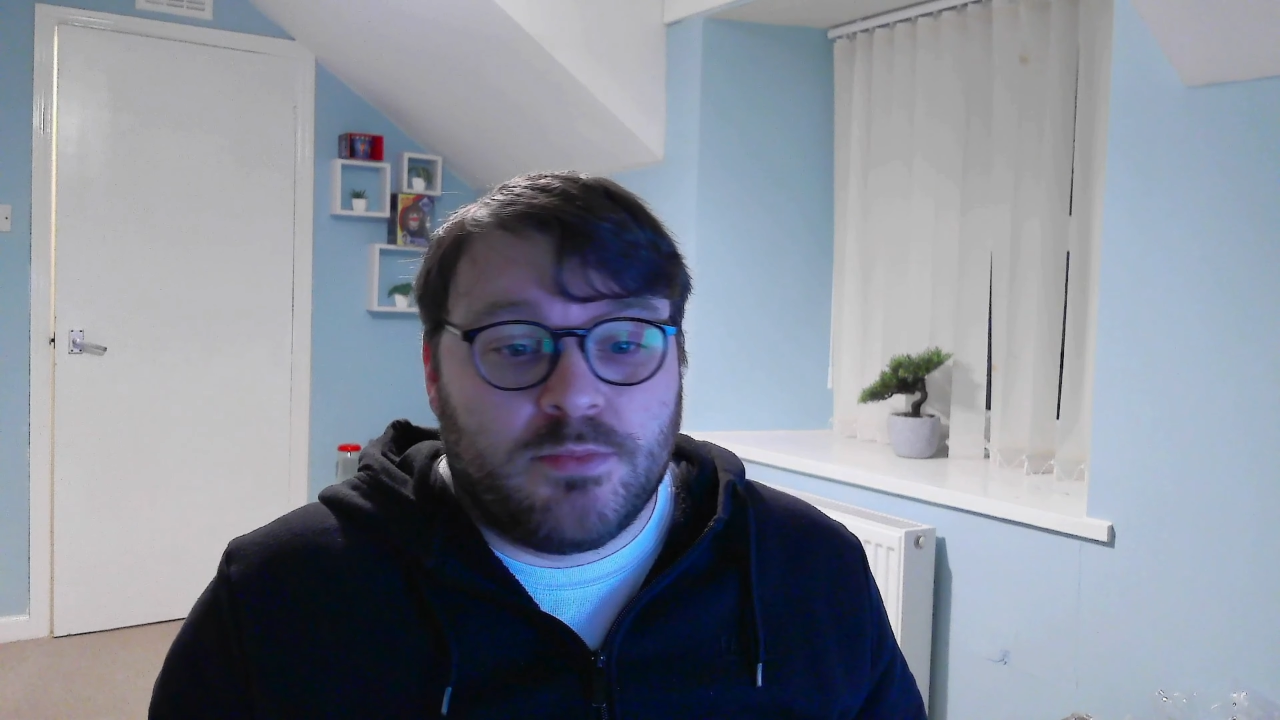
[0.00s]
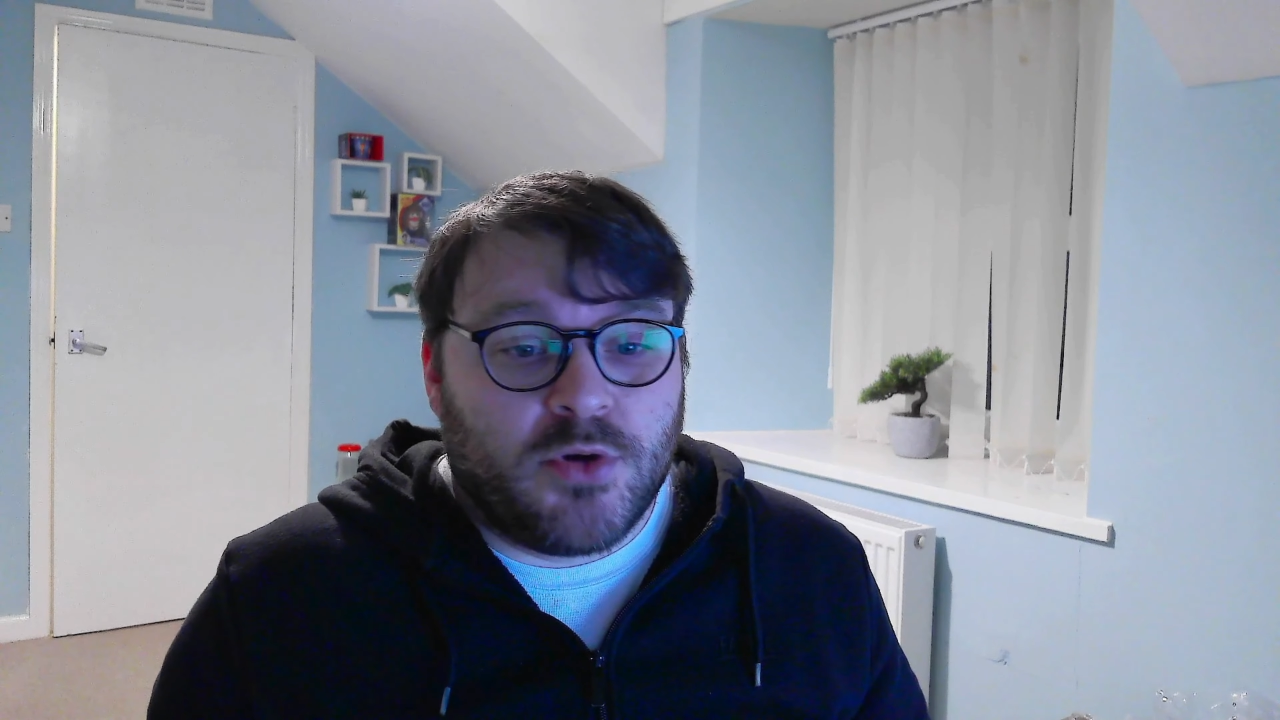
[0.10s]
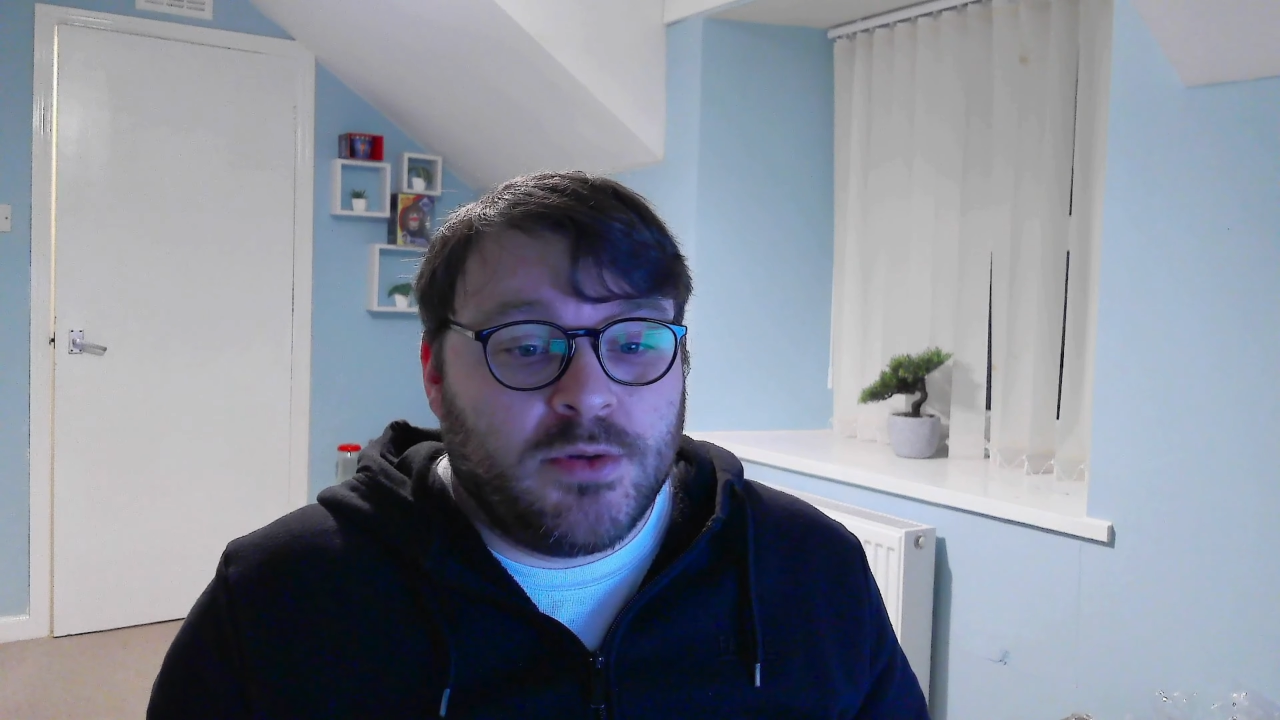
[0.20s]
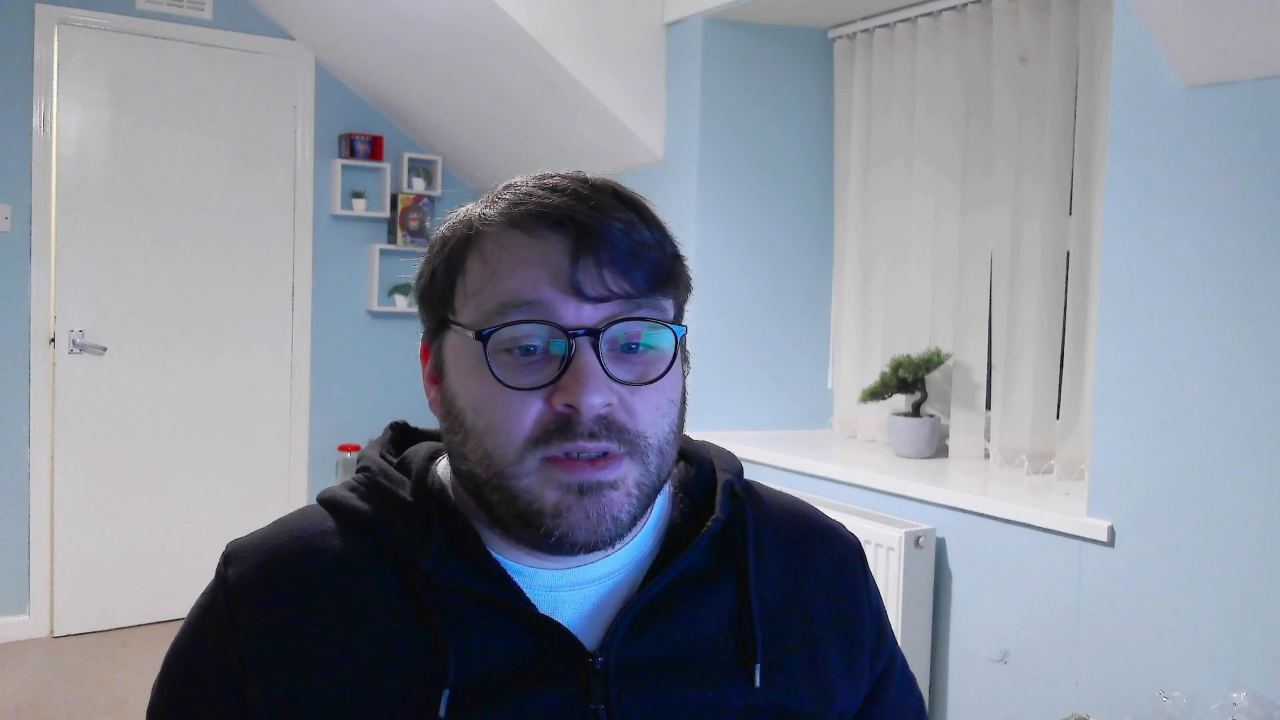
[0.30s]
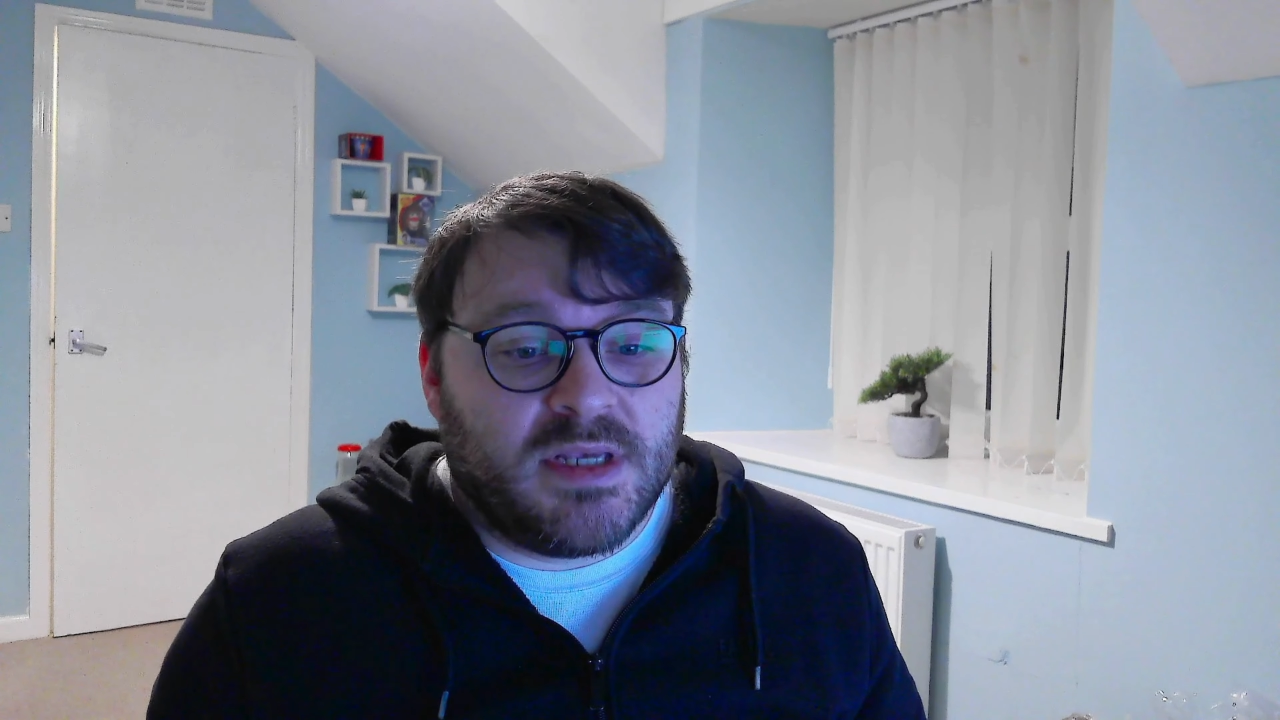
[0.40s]

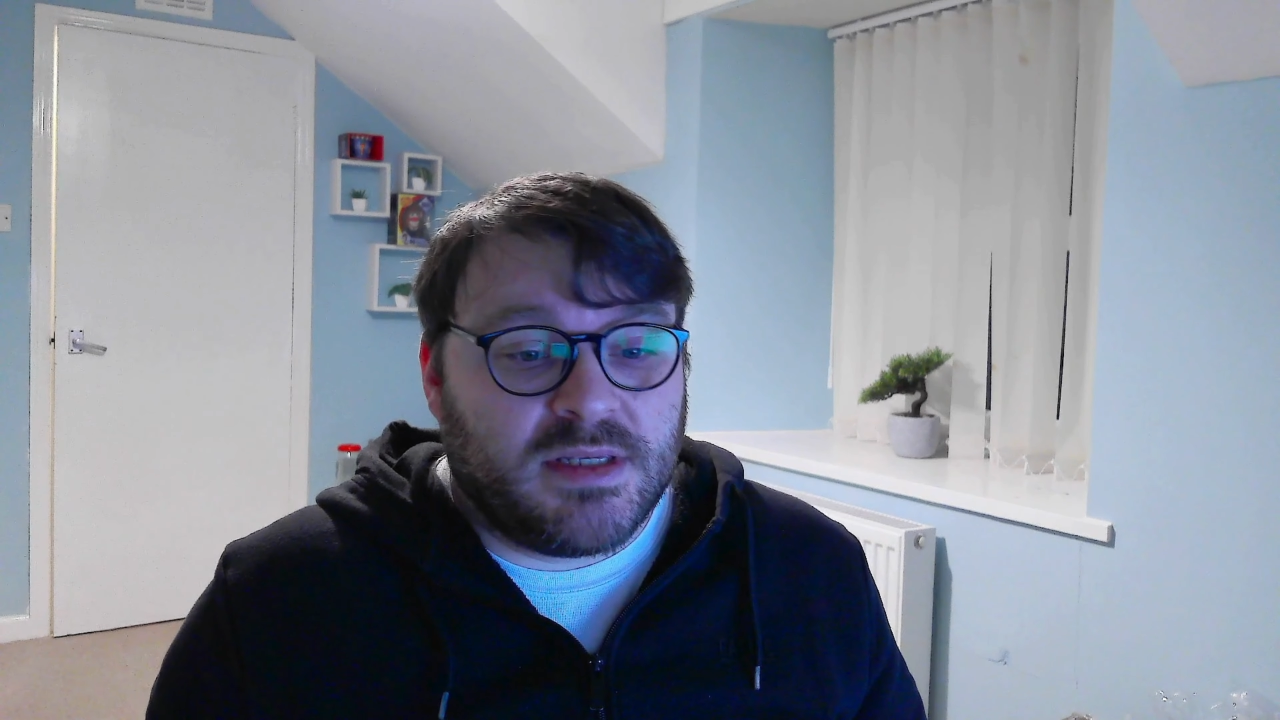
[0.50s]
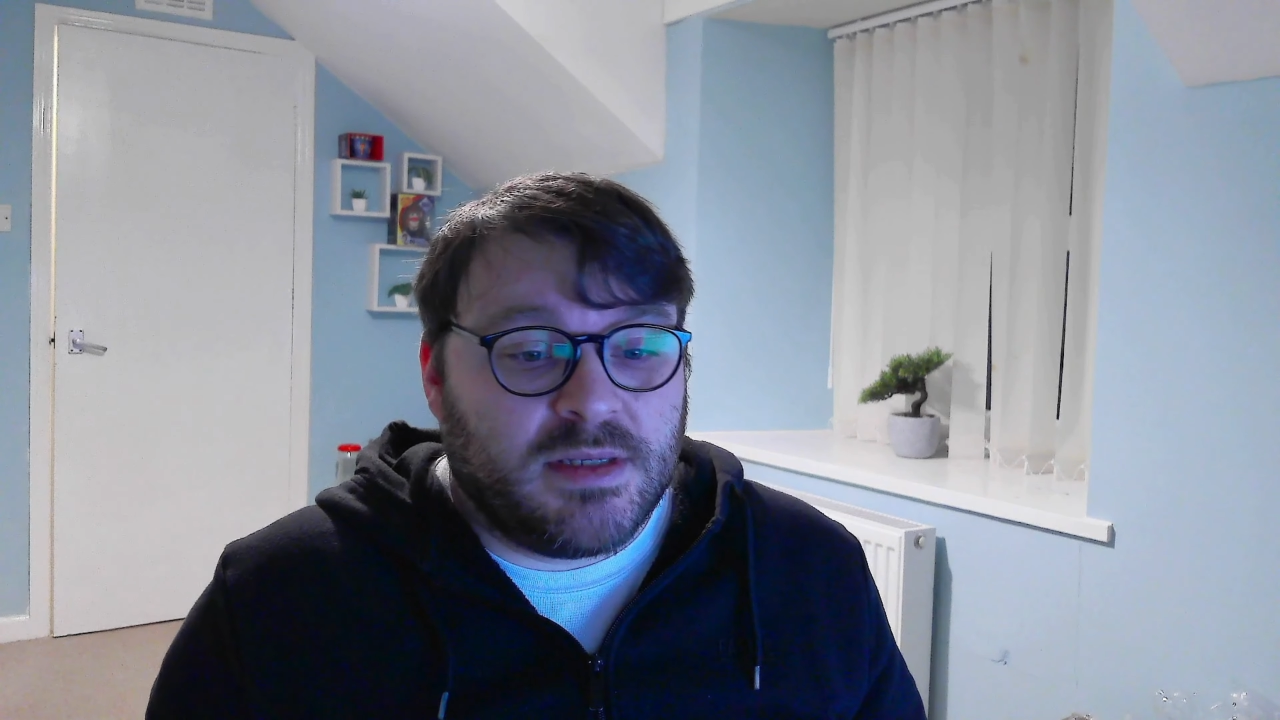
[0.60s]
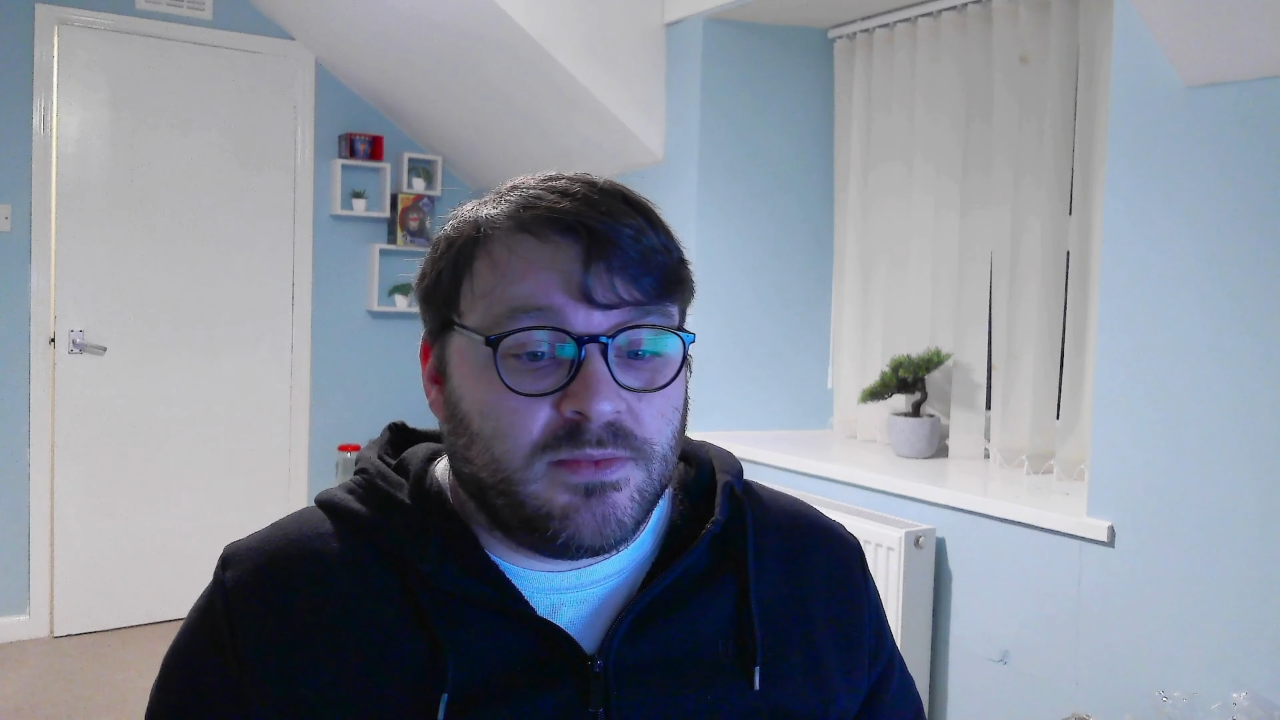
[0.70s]
process